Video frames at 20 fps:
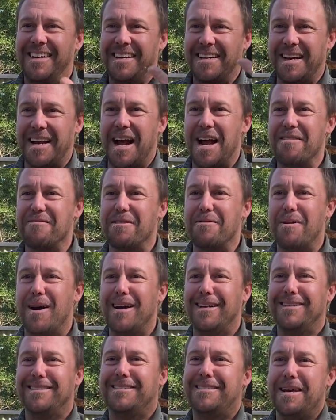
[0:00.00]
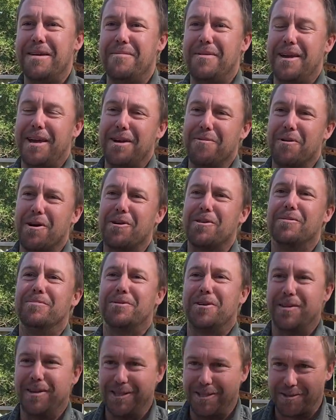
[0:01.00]
G'day everyone, Tim here. Welcome
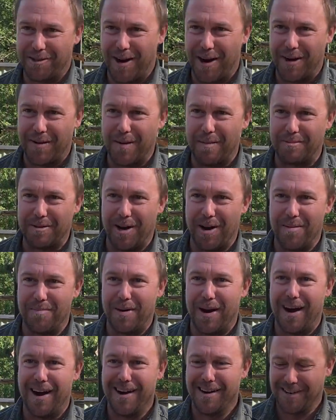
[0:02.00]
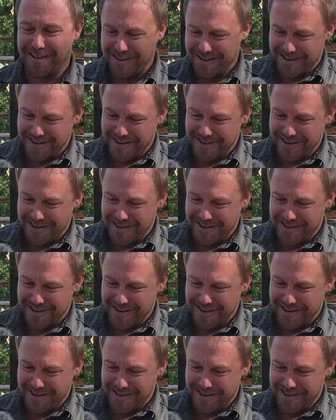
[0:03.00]
to the Australian Reptile Park.